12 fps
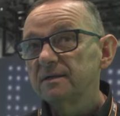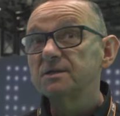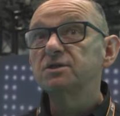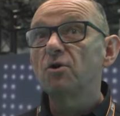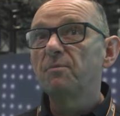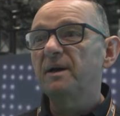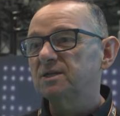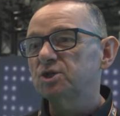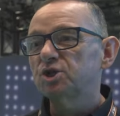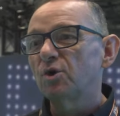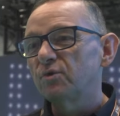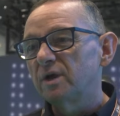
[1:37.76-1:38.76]
There's no better
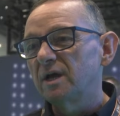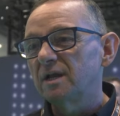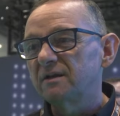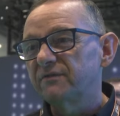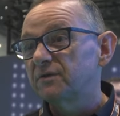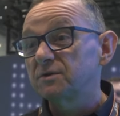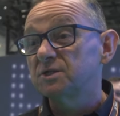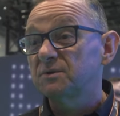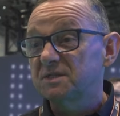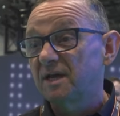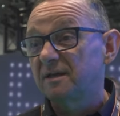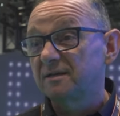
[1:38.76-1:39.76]
show really for us to
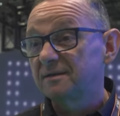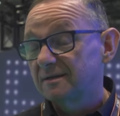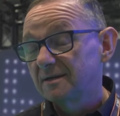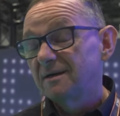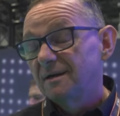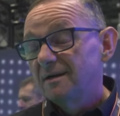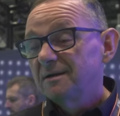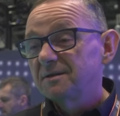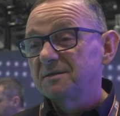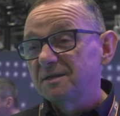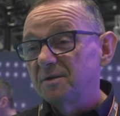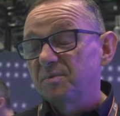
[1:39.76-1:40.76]
attend
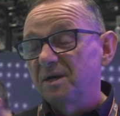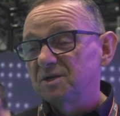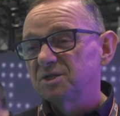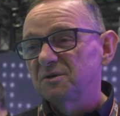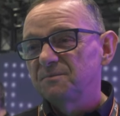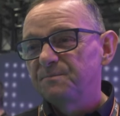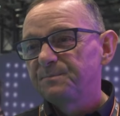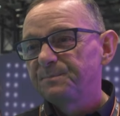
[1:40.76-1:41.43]
than the EPS show.